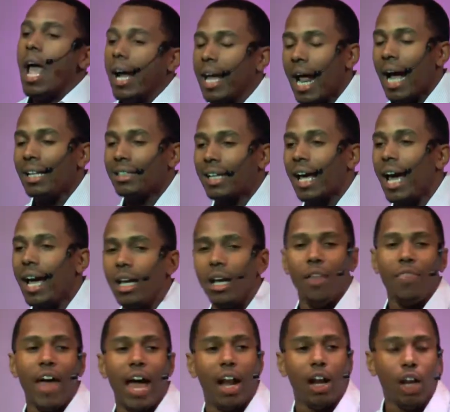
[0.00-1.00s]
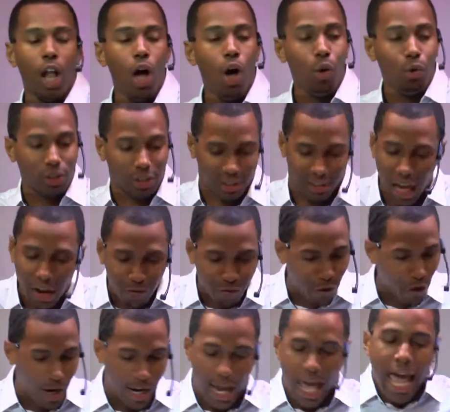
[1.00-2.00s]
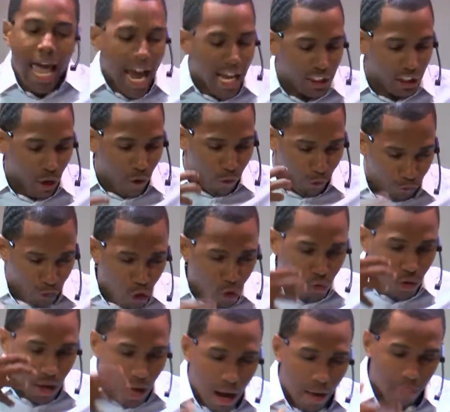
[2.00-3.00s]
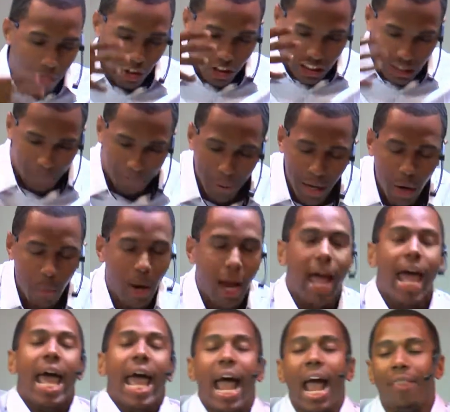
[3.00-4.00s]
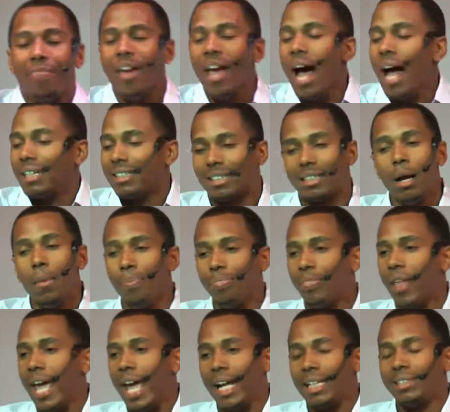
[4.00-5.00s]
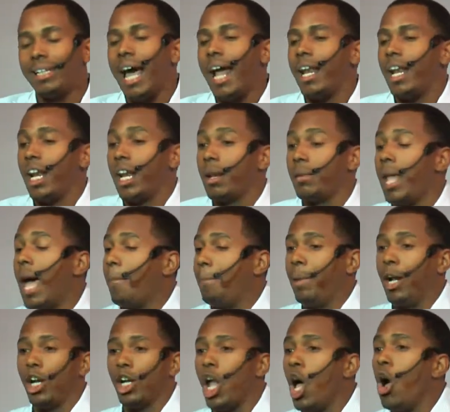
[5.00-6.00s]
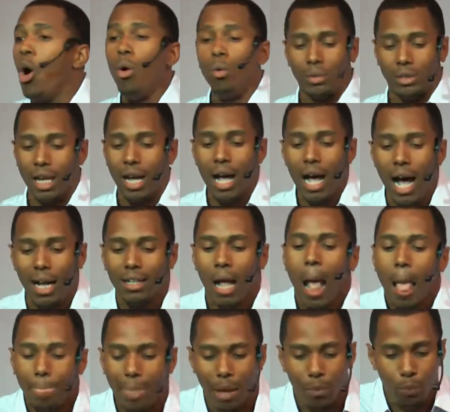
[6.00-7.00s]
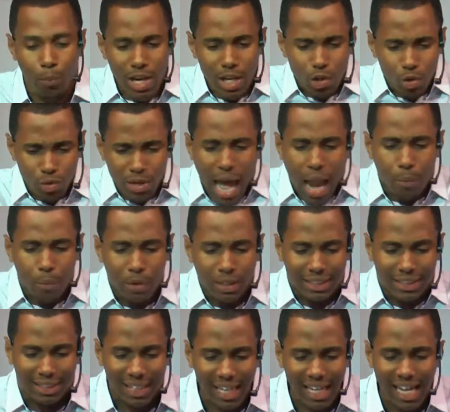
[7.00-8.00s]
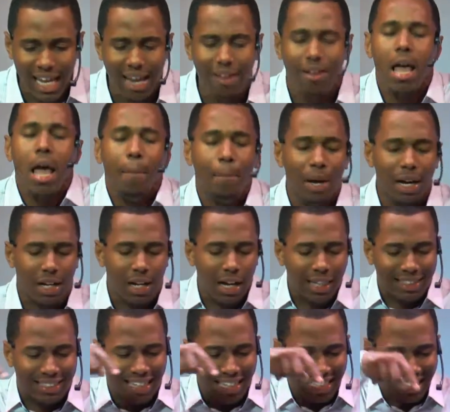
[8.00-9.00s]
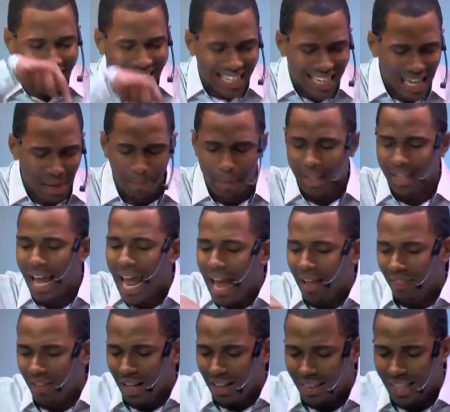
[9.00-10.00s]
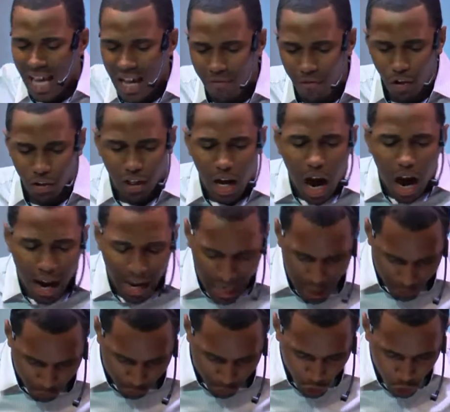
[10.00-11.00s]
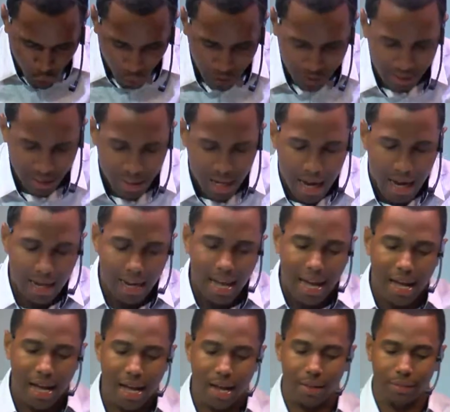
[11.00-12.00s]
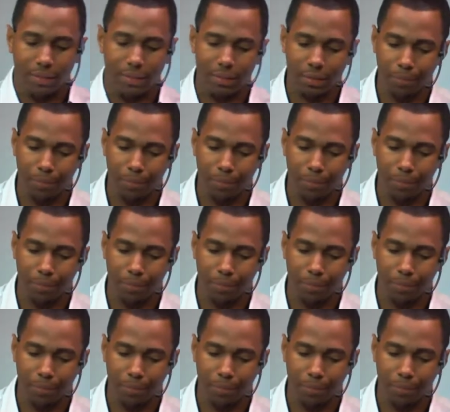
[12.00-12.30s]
Can I tell you that long suffering is a fruit of the Spirit? And there are something that, that belongs to us that we do not receive because the demon and the devils are influencing our lives.